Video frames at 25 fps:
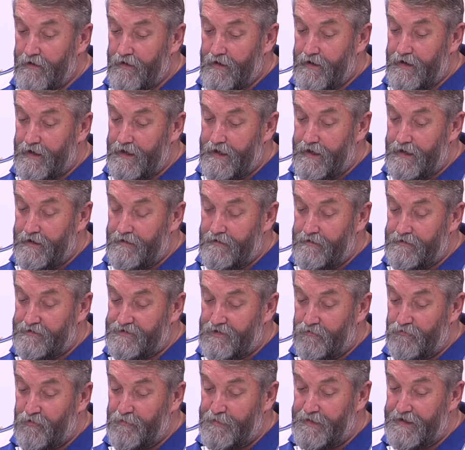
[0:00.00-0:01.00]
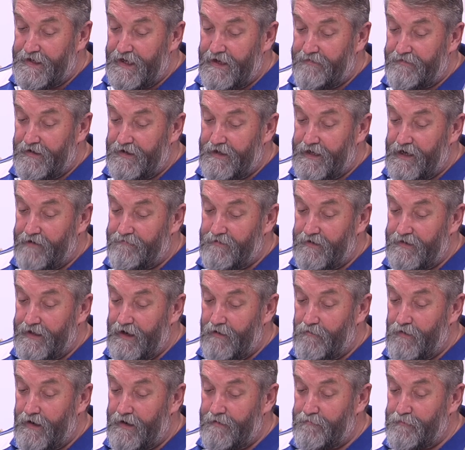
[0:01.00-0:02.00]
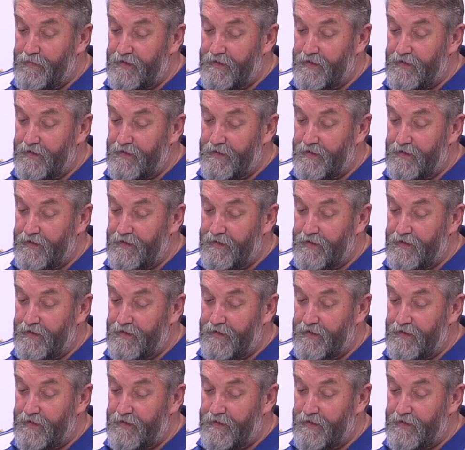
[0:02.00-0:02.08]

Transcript: so we'll be down there covering that one.